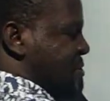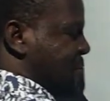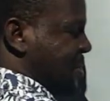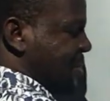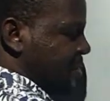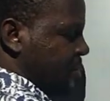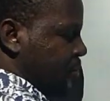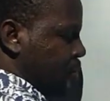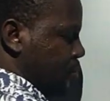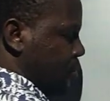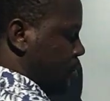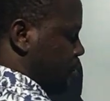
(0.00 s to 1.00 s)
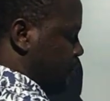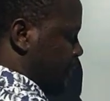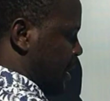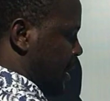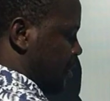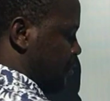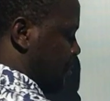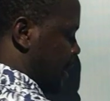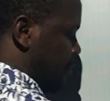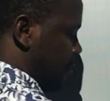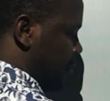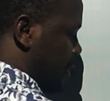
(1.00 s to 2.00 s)
So this is 2, 5,
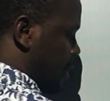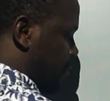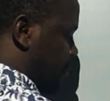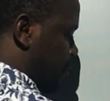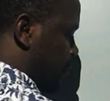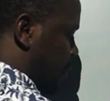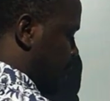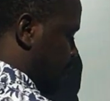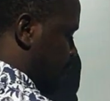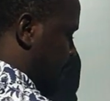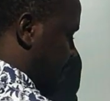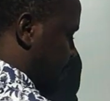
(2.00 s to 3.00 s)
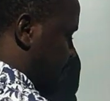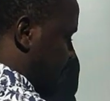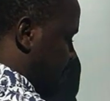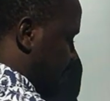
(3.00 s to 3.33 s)
5 over 4 over 5,